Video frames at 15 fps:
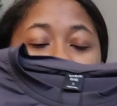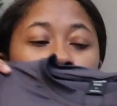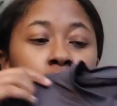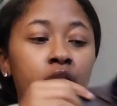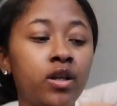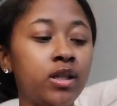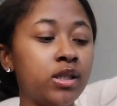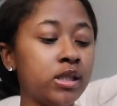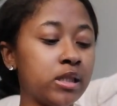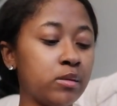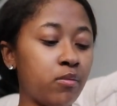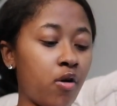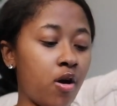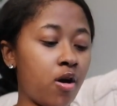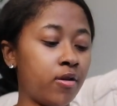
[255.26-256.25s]
I ordered in a
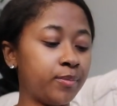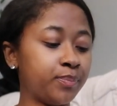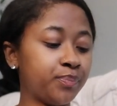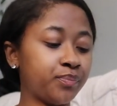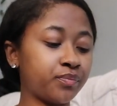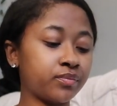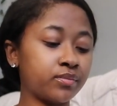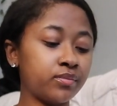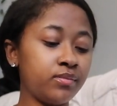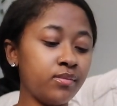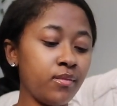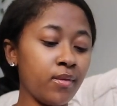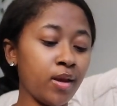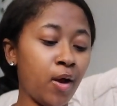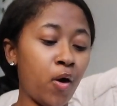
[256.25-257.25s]
small.
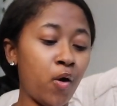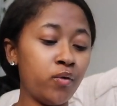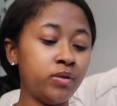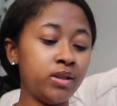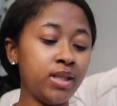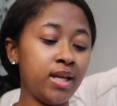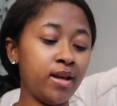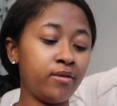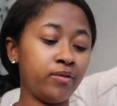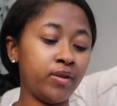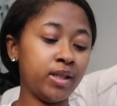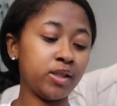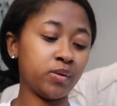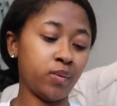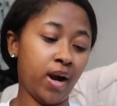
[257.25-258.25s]
Hopefully it fits